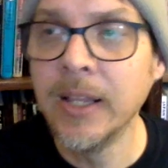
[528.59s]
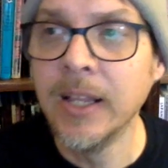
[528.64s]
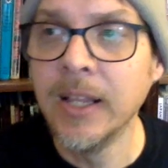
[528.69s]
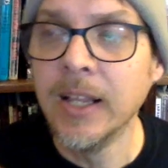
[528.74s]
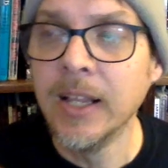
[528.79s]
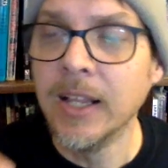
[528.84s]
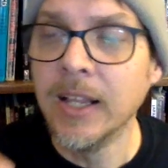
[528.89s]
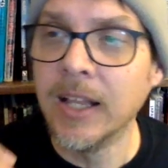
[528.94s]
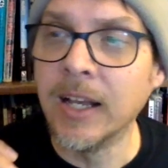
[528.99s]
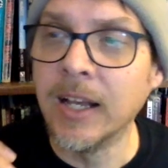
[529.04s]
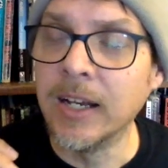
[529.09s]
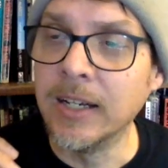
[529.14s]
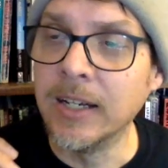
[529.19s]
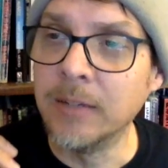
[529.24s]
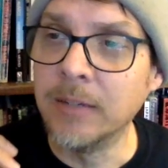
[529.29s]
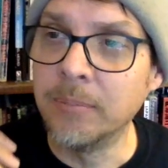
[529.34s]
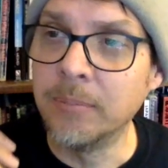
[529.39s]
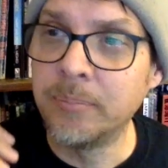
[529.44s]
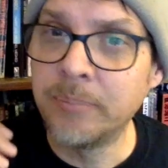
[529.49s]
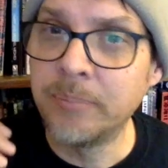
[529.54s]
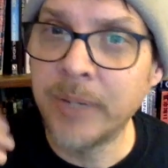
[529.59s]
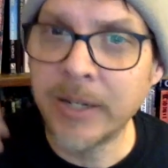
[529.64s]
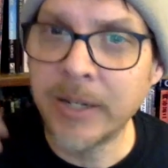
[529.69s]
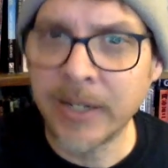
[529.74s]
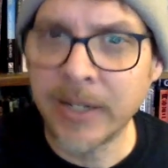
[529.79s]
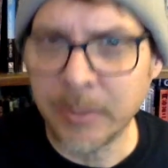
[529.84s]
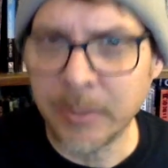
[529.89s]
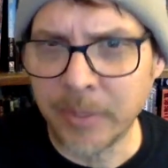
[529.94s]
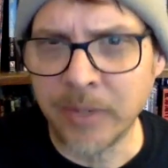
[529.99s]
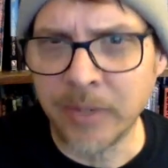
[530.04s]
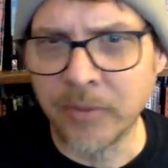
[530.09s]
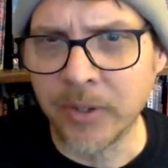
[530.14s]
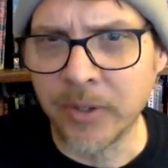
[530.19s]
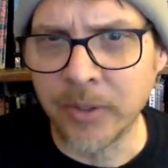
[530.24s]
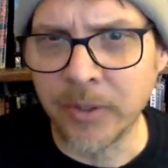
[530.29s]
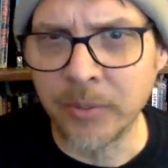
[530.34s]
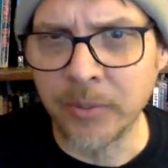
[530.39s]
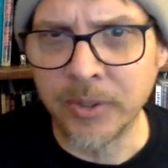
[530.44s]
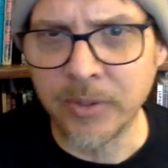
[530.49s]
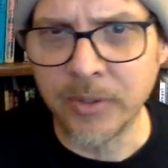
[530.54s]
But I get paid for other
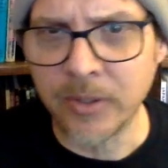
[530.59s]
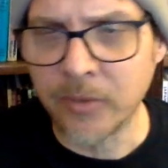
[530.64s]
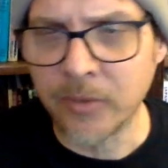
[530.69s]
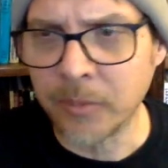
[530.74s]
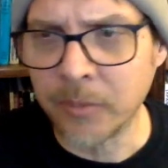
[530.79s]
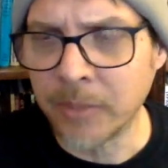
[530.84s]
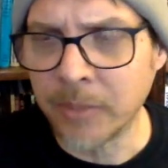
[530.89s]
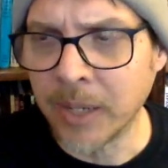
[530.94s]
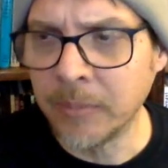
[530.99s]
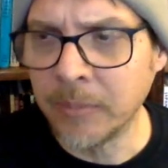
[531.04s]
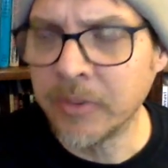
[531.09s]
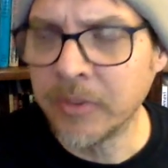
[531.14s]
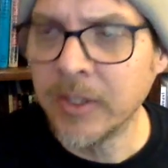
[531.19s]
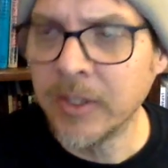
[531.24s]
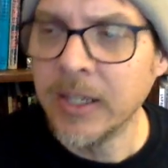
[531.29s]
retreats sometimes.